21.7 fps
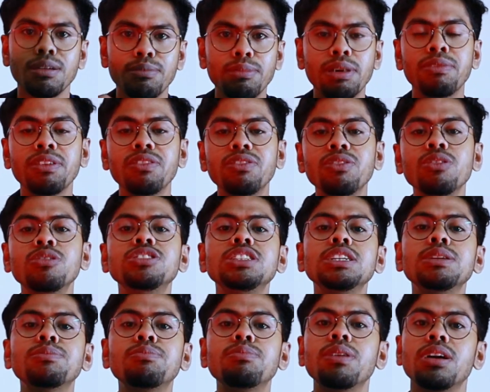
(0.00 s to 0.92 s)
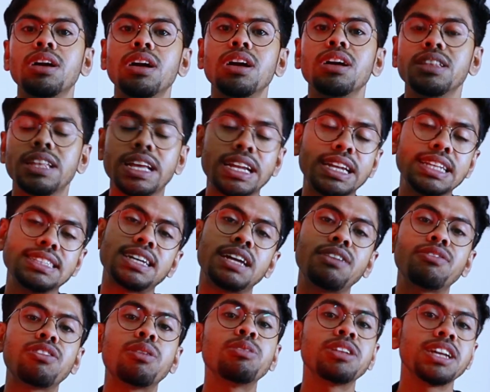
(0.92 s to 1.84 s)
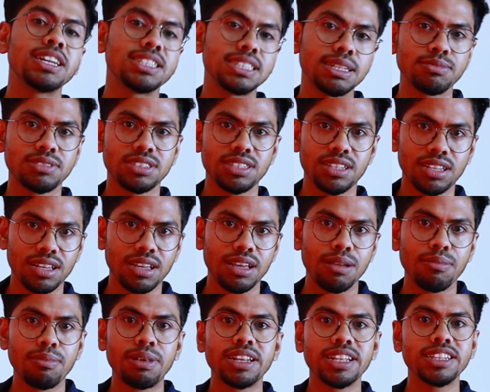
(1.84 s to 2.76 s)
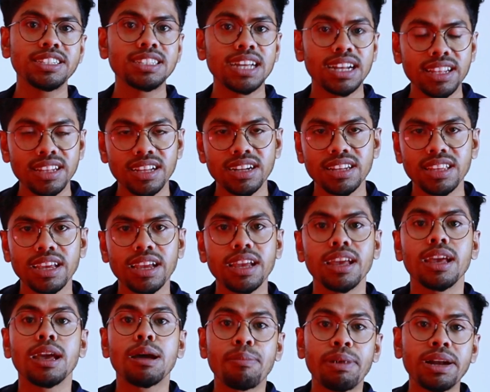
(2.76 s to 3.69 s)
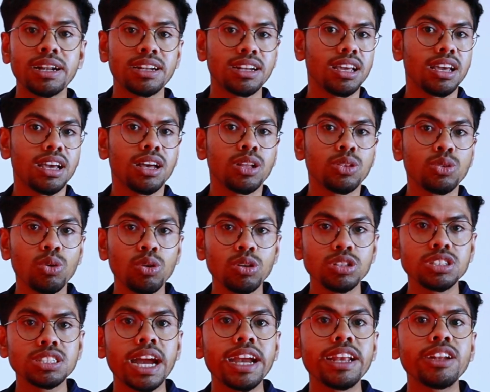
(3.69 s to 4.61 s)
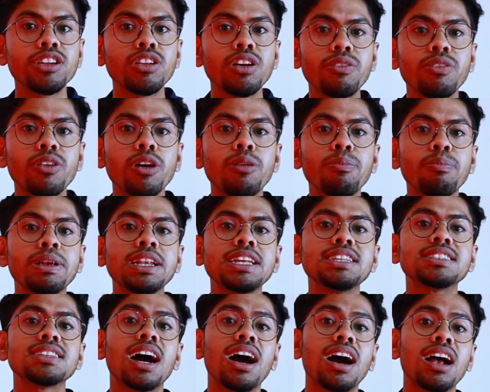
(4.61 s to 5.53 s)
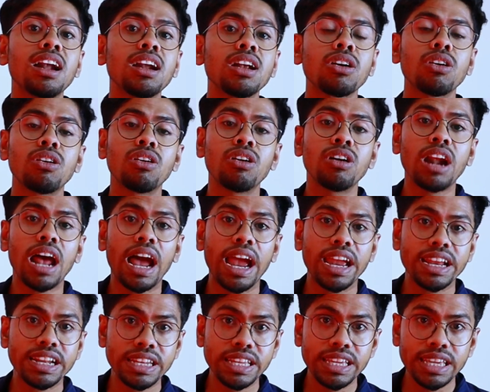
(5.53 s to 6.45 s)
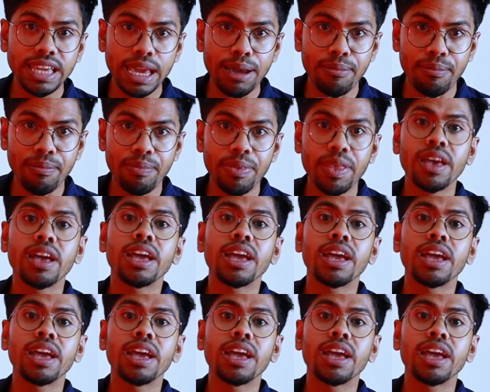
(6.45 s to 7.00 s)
Maybe few chip they design from TSMC, but that is another thing. But those kind of companies are called IDM.